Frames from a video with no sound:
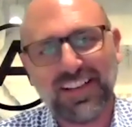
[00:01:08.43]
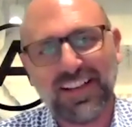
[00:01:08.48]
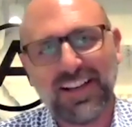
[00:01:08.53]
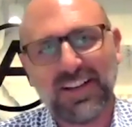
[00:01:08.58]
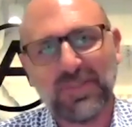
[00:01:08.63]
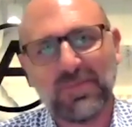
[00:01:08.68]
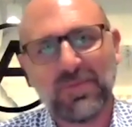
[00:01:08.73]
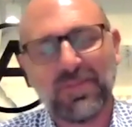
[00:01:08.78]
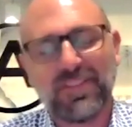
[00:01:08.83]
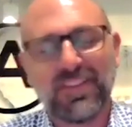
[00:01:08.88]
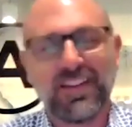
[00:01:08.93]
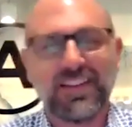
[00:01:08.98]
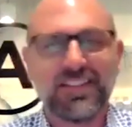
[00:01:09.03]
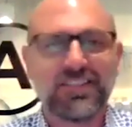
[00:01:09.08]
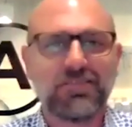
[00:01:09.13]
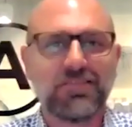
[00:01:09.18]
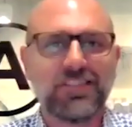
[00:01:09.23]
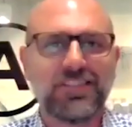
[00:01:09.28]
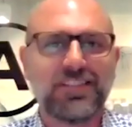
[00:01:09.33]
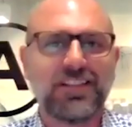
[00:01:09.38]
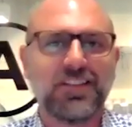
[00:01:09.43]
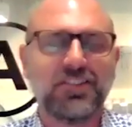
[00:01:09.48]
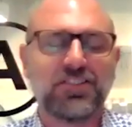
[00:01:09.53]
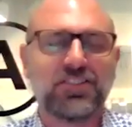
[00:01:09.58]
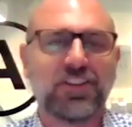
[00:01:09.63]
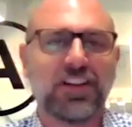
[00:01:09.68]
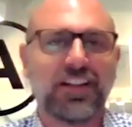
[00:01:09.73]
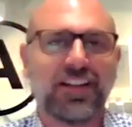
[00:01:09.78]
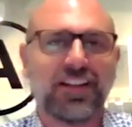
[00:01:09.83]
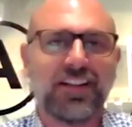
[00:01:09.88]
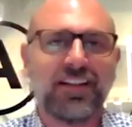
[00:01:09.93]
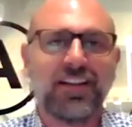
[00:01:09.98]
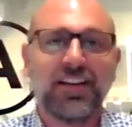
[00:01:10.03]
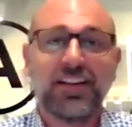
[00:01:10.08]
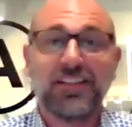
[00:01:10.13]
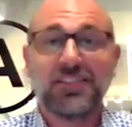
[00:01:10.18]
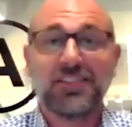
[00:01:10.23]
Um, these are essentially